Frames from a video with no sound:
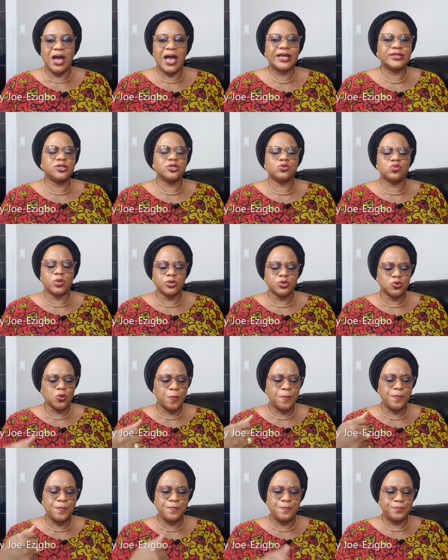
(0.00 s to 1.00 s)
I just want
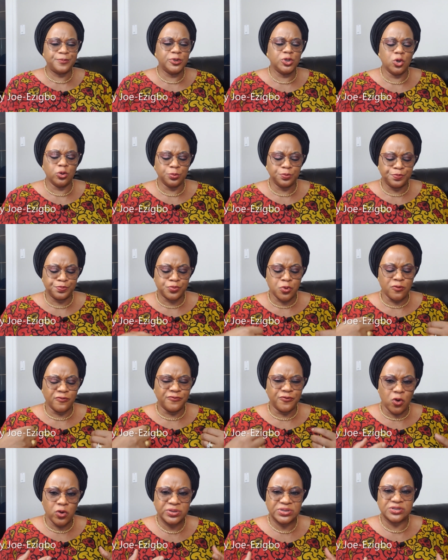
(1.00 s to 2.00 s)
to, you know,
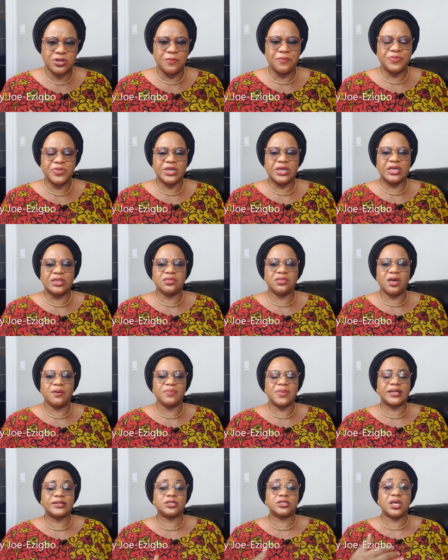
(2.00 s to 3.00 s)
provoke something in
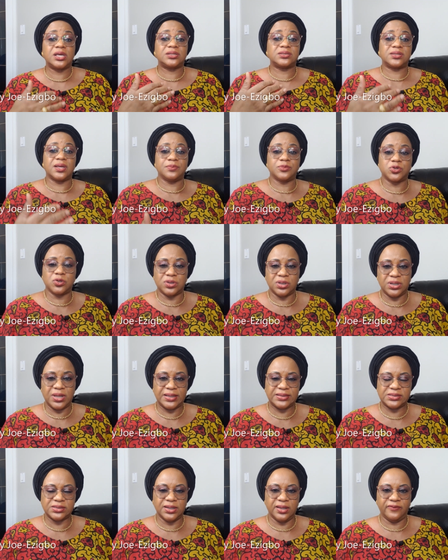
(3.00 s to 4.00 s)
them that takes them to the
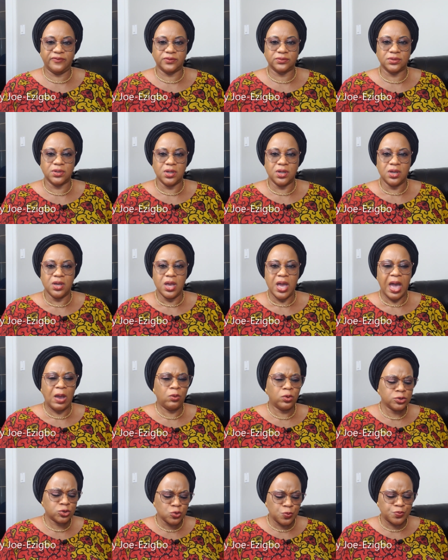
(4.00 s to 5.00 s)
next level. I
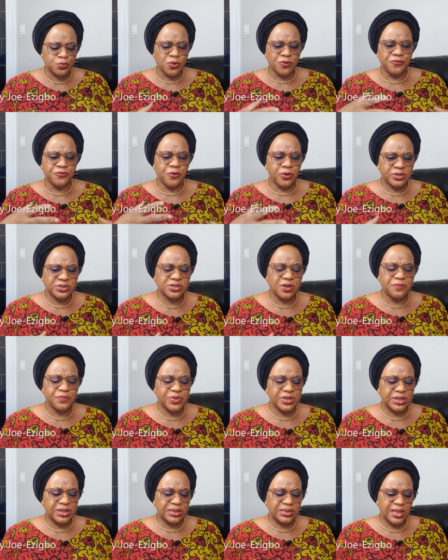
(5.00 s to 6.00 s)
want to provoke
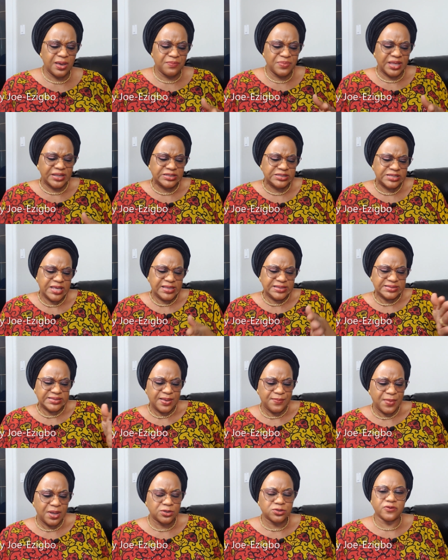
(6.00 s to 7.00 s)
something in them that takes
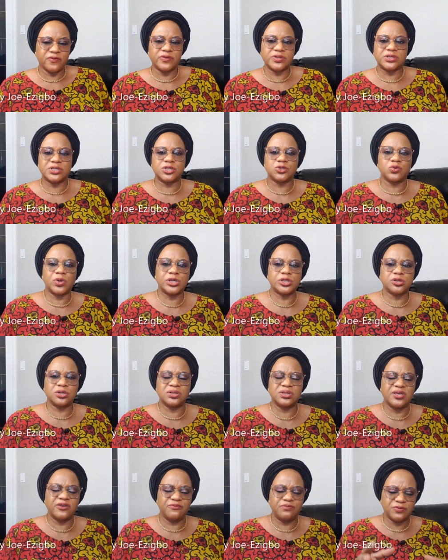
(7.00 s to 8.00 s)
them out of a
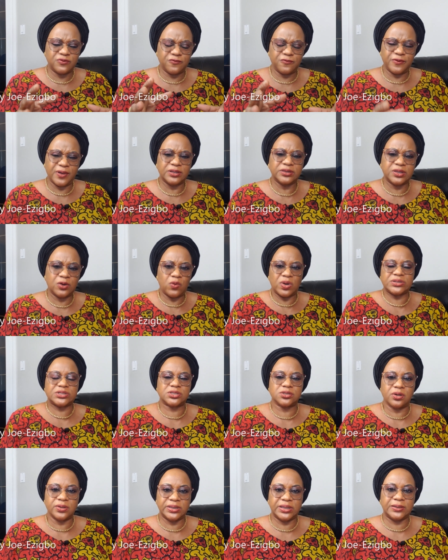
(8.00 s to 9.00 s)
situation they felt they were
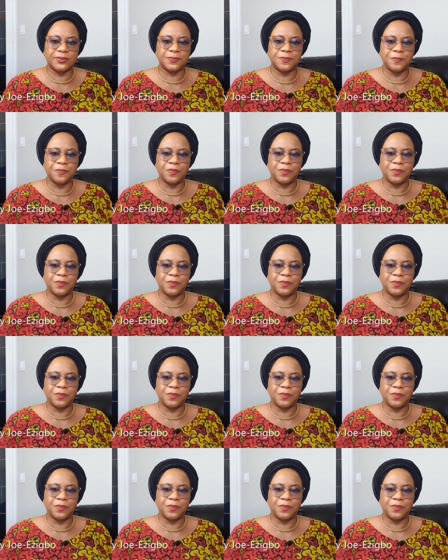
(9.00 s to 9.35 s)
stuck in.